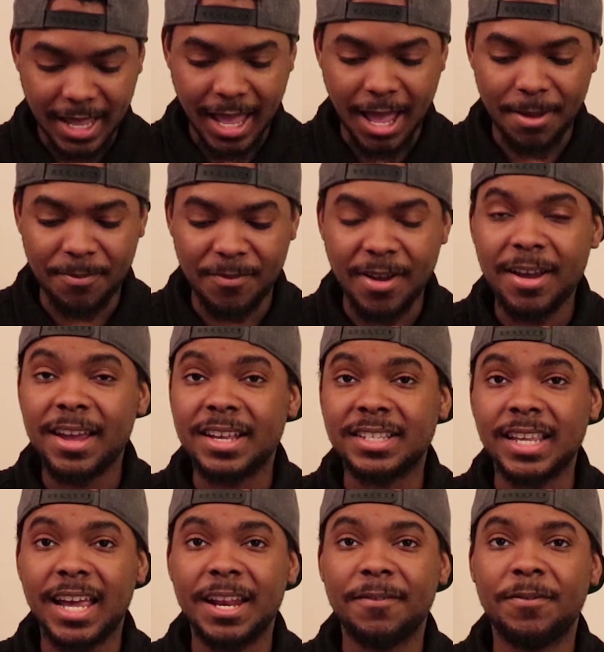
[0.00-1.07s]
I'm very
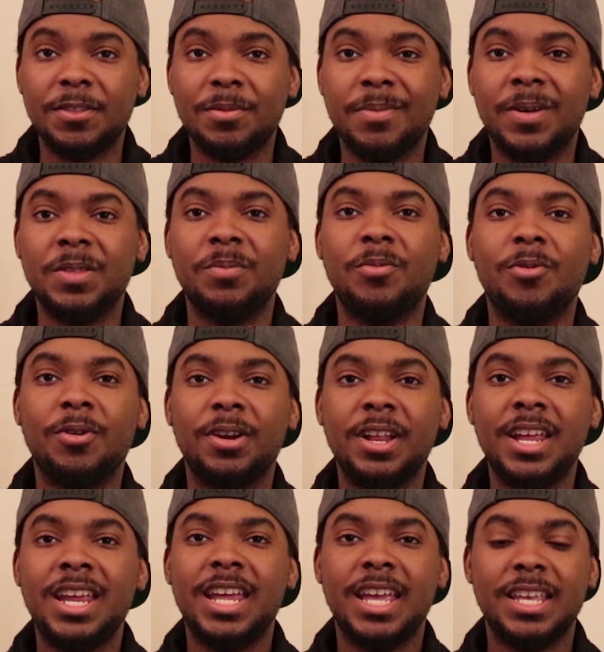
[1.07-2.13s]
excited for the motherboard.
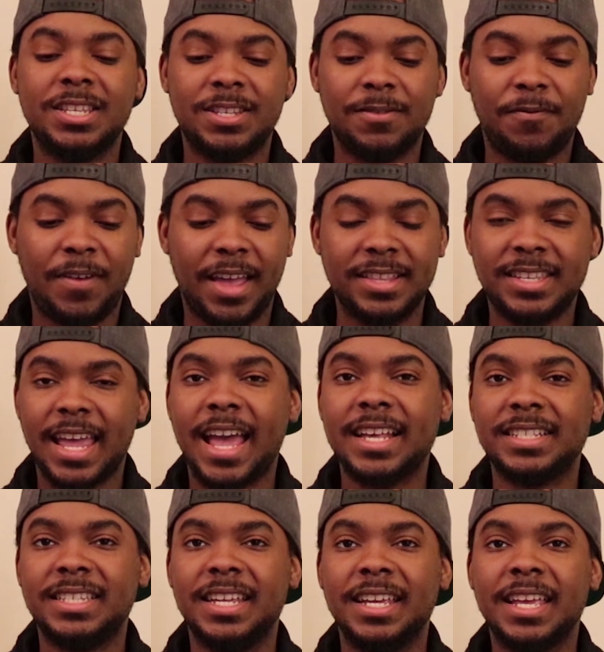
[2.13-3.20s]
It's
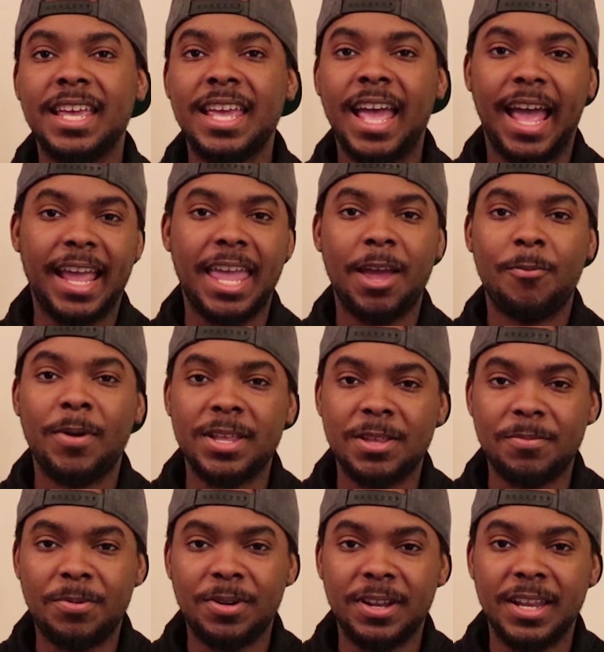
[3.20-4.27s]
fantastic. I can't wait
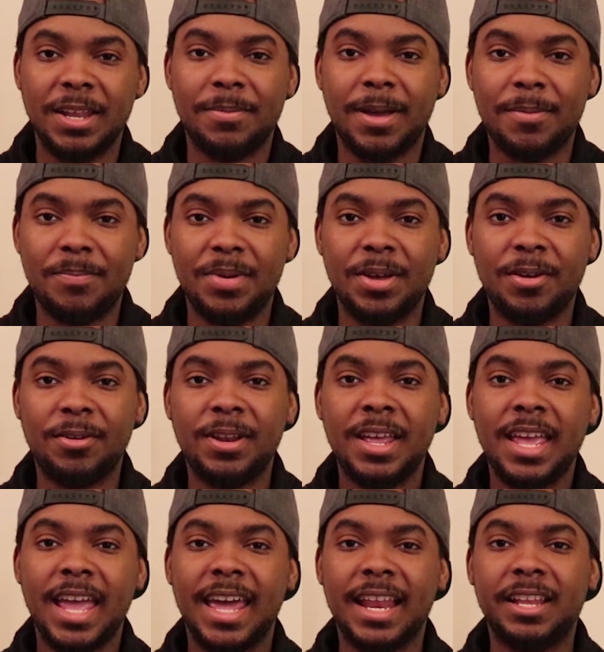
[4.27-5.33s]
to put it in my build,
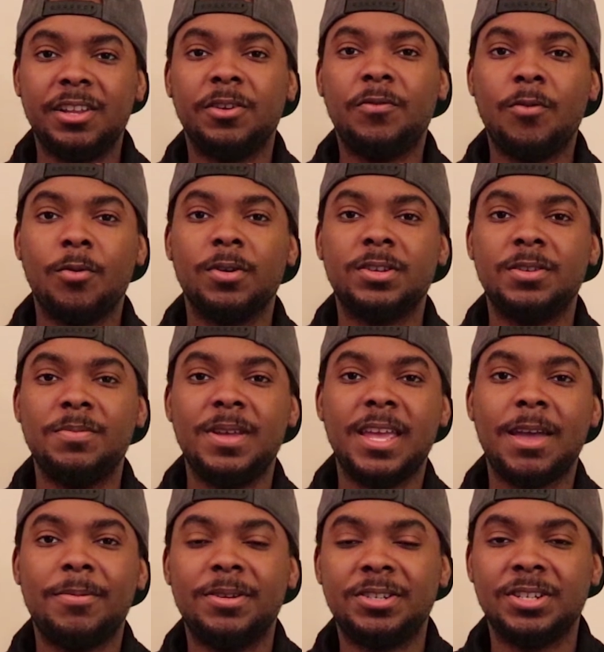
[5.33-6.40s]
and I look forward to being
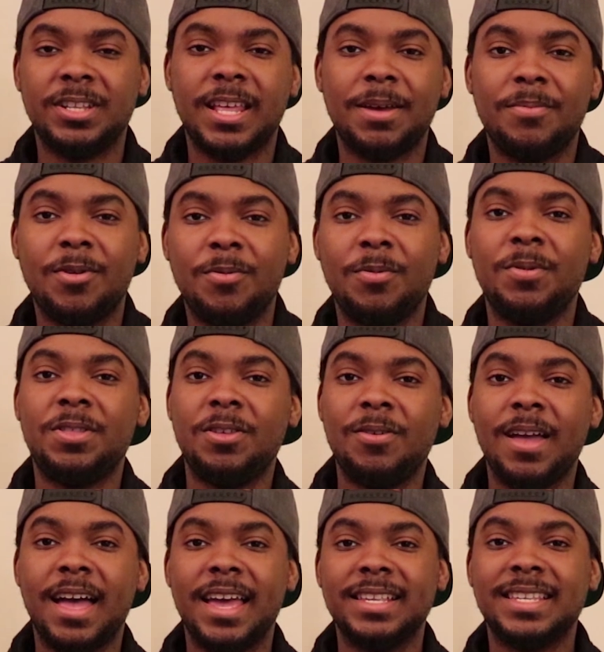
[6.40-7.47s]
able to share that moment with you
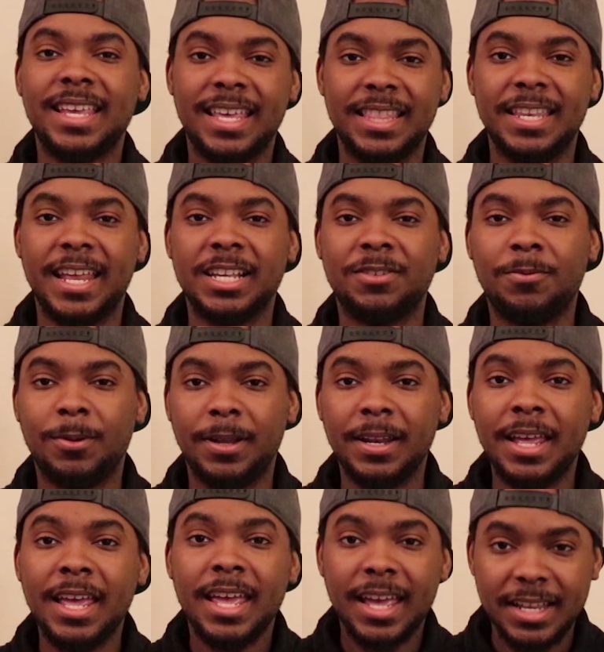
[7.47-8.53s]
guys in the next one.
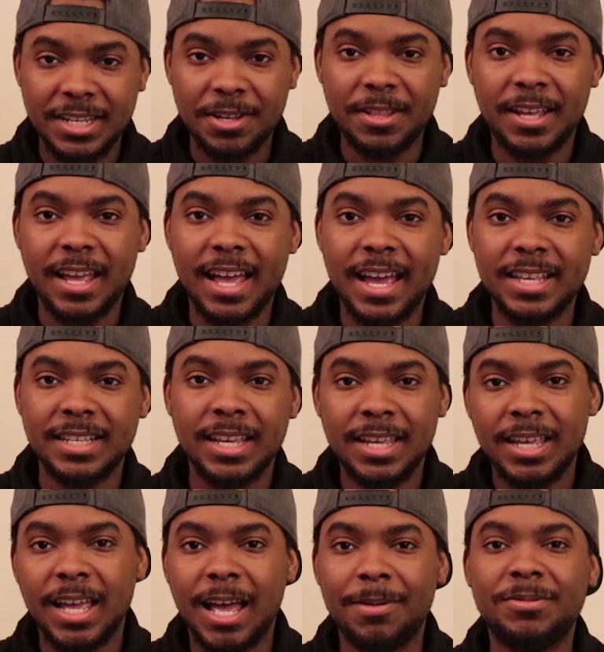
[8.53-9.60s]
Until then, guys,
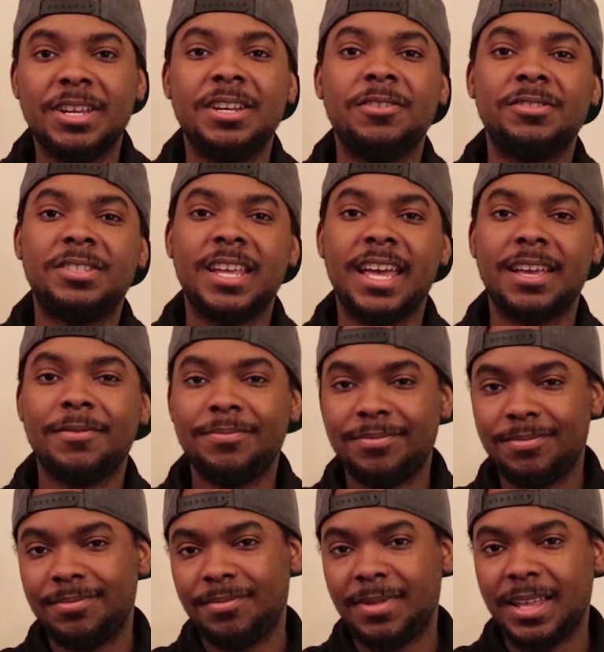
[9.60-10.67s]
I'm J Knows Tech,
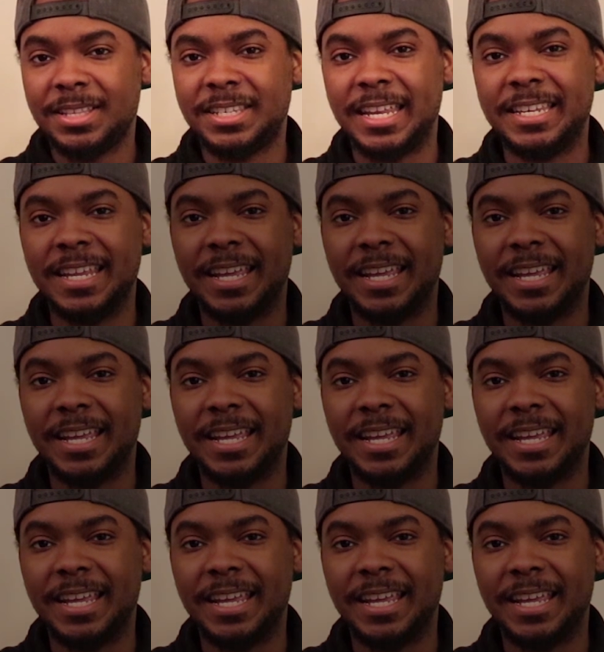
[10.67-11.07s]
and stay